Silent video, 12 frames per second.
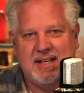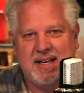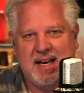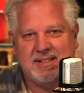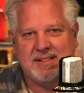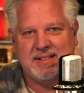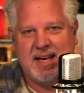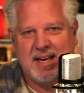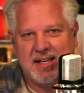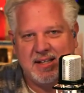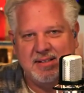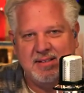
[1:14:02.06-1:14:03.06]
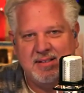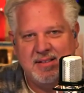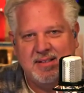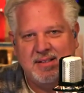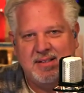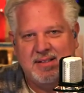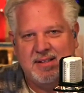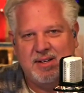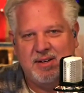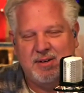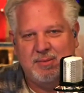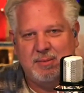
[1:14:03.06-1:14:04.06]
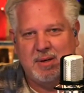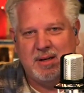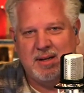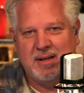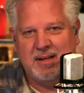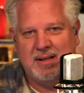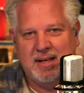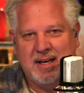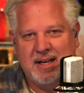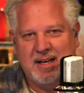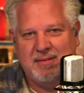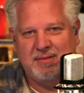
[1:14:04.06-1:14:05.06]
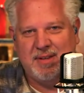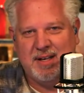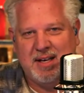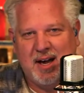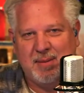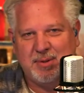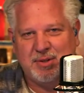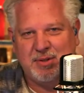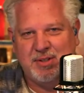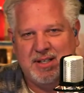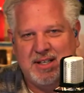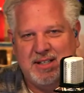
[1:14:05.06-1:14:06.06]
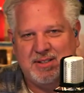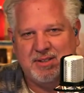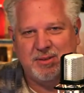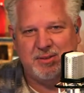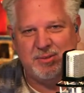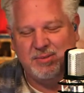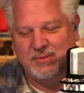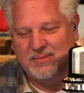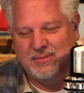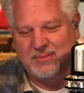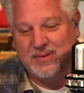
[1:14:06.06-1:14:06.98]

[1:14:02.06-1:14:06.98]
that he hasn't taken, you know, any of the opportunity to